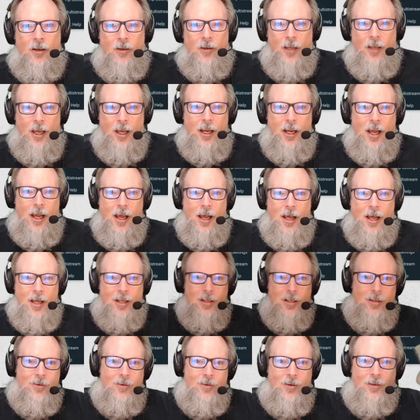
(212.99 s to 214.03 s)
Hey,
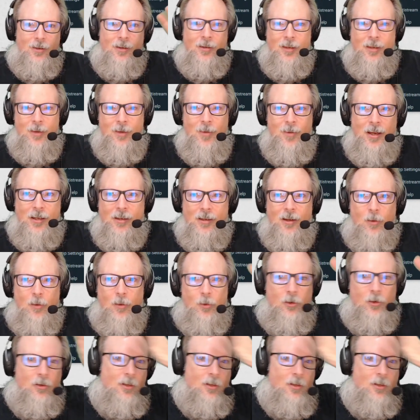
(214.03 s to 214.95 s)
guys, you get to see me in double.